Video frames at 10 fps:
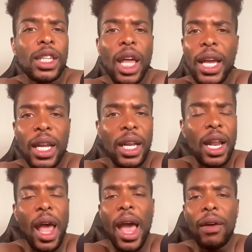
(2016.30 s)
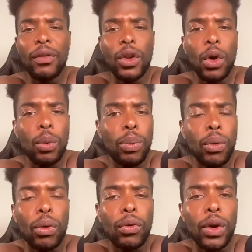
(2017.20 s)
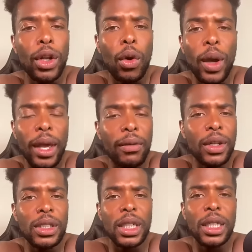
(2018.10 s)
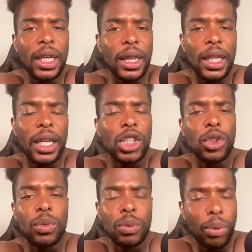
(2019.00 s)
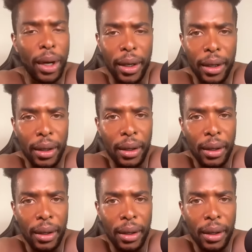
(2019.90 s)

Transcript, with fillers: they didn't have no proof or no evidence or nothing that she was pregnant